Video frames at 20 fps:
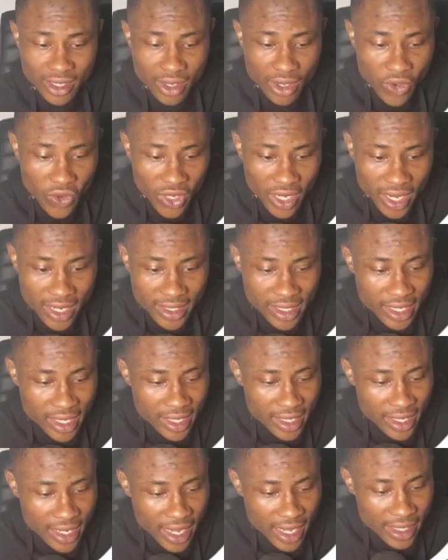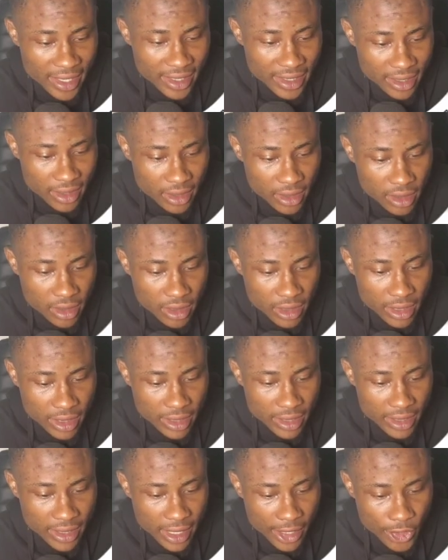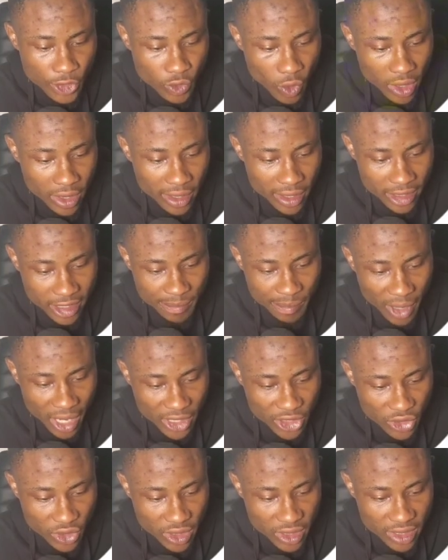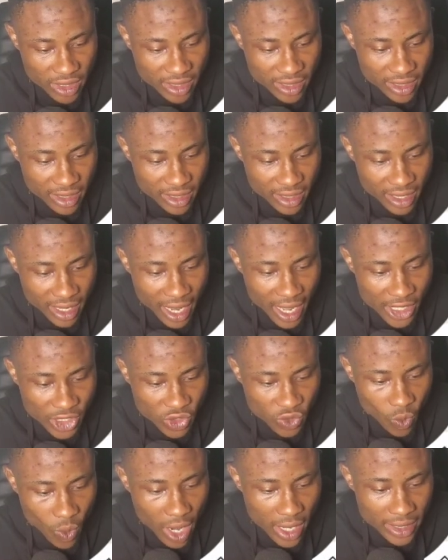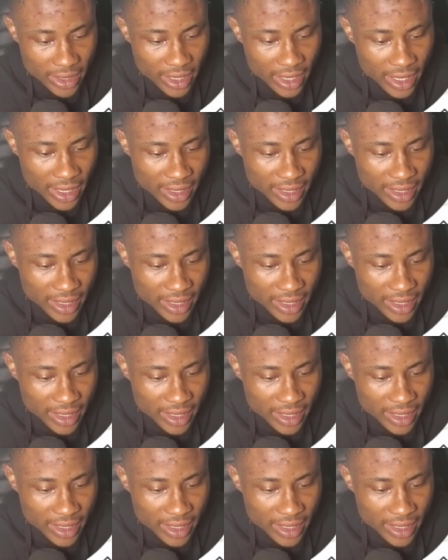All right, then the network expansion is the last one.